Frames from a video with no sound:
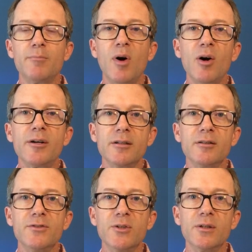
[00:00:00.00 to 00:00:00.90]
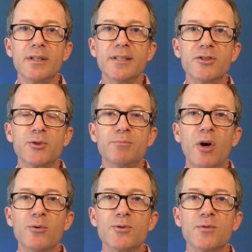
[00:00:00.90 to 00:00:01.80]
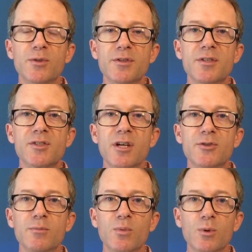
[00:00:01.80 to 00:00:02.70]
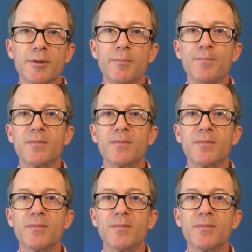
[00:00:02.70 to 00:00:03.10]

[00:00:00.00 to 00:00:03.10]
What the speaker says: part of your initial post for the discussion board.